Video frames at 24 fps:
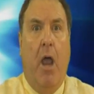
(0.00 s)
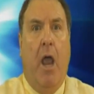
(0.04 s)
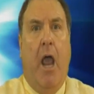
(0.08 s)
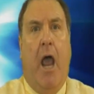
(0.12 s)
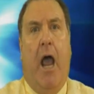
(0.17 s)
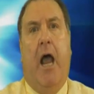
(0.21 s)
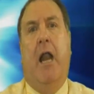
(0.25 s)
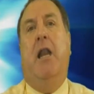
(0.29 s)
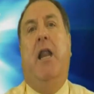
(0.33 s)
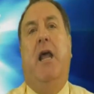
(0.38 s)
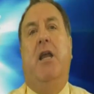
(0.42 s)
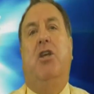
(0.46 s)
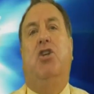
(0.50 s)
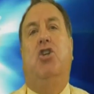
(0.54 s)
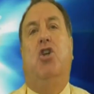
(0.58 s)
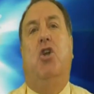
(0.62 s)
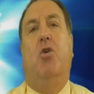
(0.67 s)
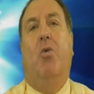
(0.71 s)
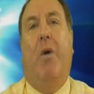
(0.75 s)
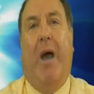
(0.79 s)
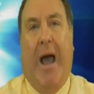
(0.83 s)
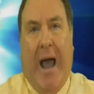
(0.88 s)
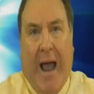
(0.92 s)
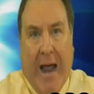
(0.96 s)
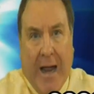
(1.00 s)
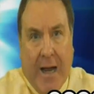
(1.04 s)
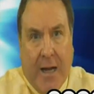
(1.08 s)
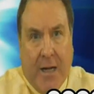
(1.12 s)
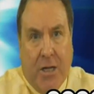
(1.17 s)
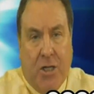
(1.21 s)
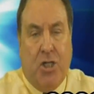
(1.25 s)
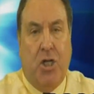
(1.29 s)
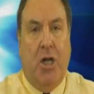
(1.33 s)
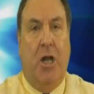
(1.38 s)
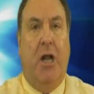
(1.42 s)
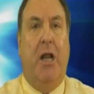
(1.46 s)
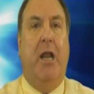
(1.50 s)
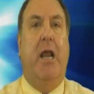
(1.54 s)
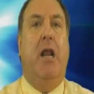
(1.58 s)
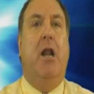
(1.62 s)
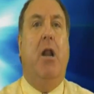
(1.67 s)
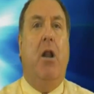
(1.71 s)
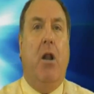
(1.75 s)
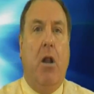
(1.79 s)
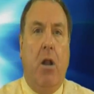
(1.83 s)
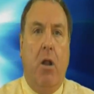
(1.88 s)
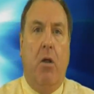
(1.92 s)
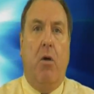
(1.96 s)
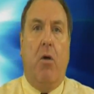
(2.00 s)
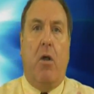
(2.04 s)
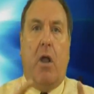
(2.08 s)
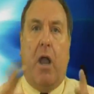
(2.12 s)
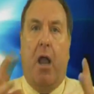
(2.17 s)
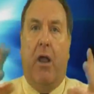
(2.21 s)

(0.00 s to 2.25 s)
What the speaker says: unless you actually look